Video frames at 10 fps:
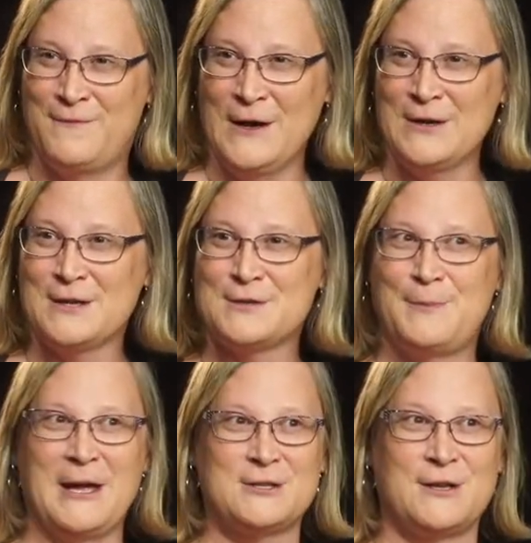Very
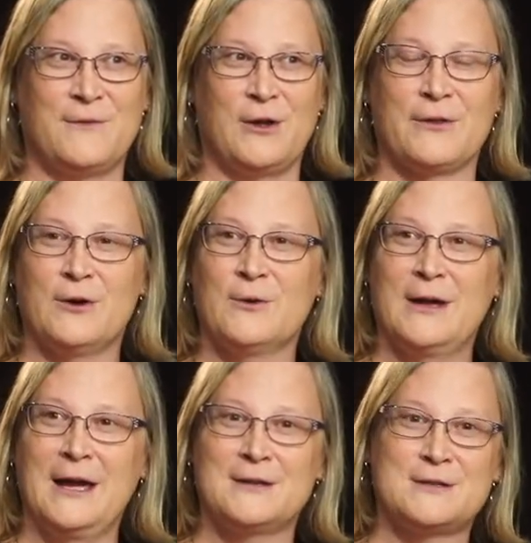expensive, yeah. Although
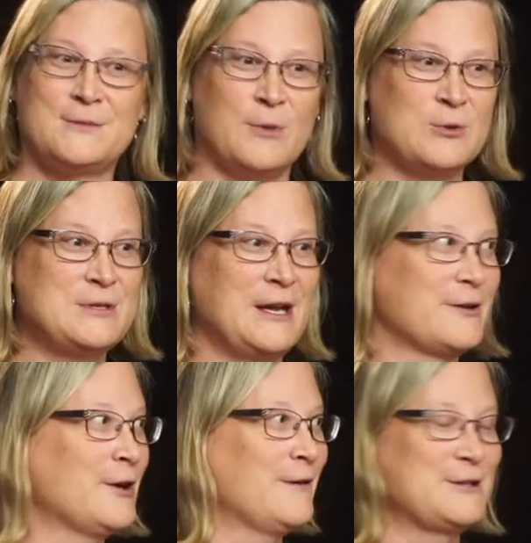as most
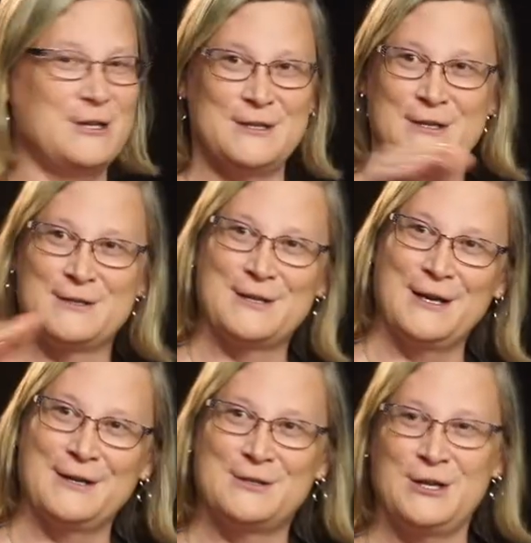technologies, it's
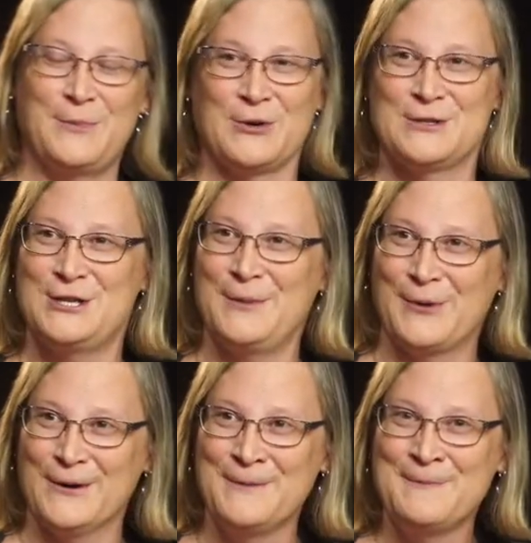getting cheaper and
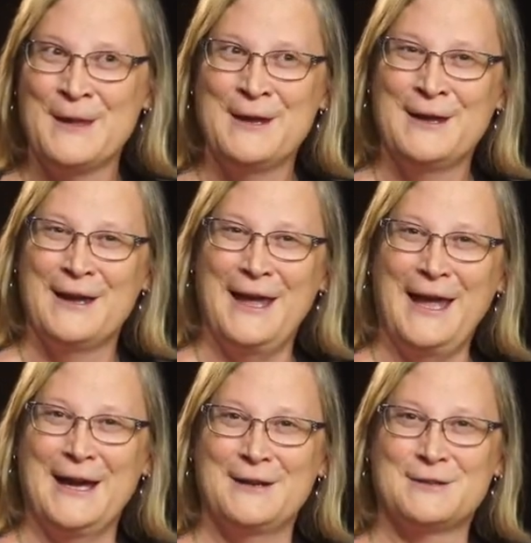cheaper.
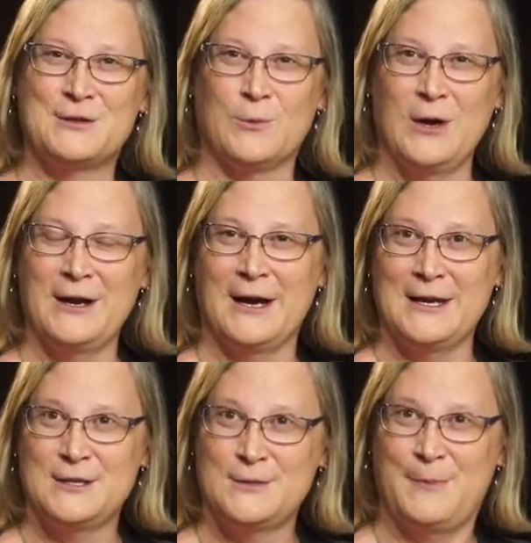And the one
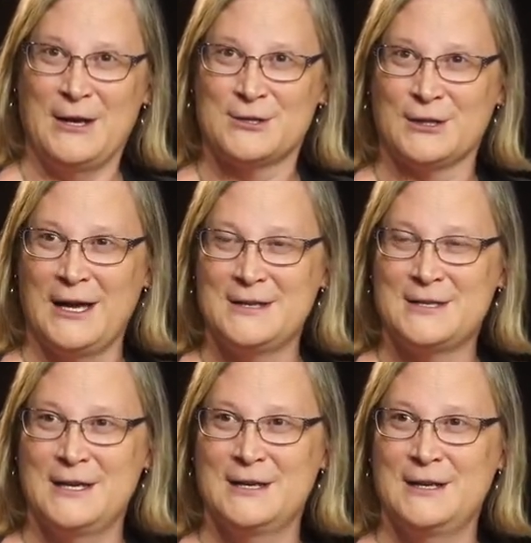I
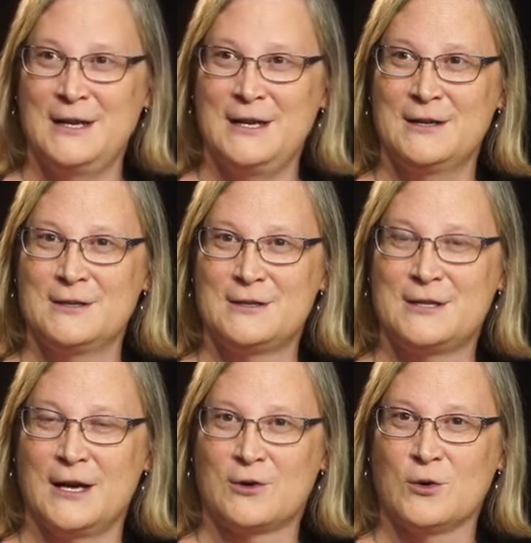specialized in
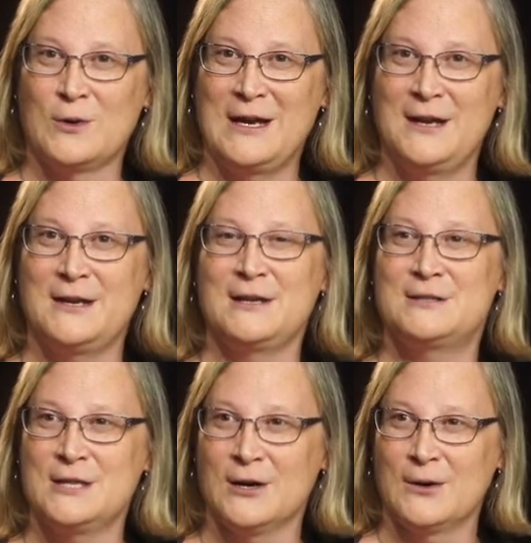is creating
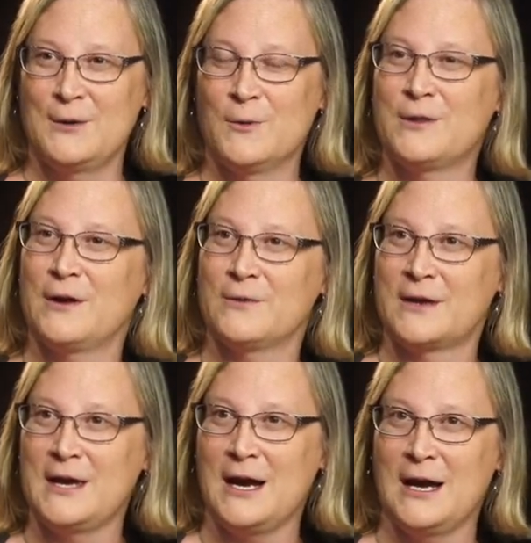dairy without the
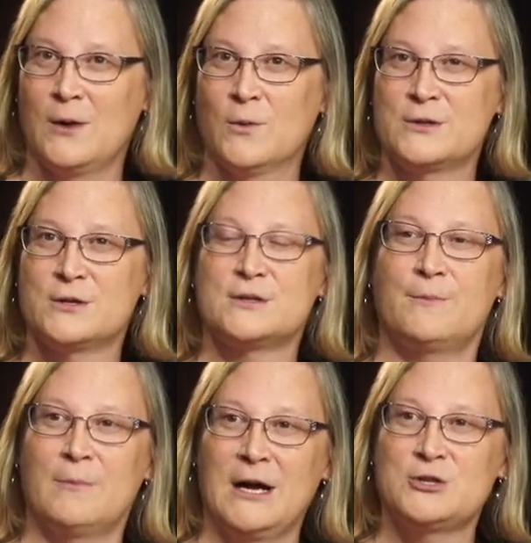cow, which is a
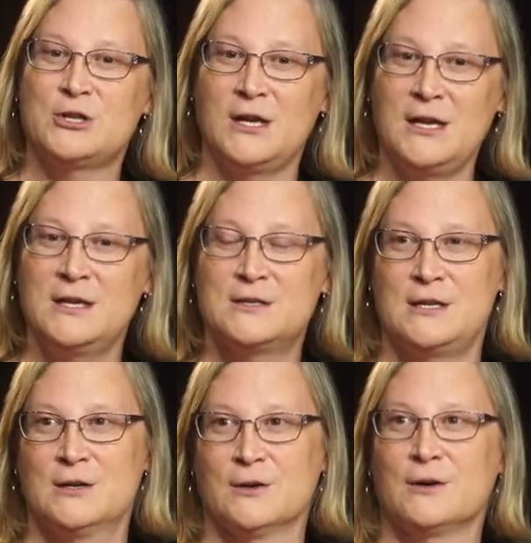much
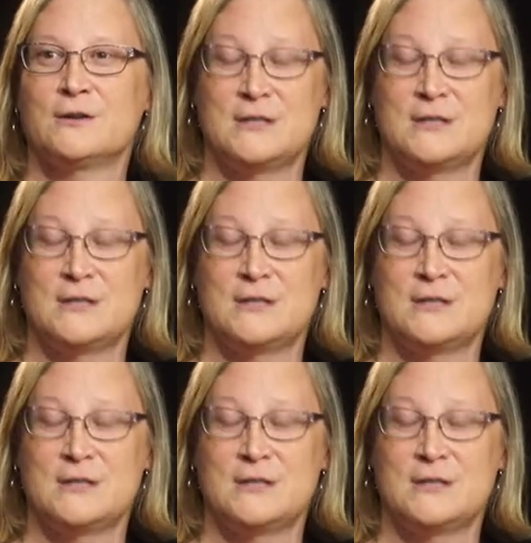easier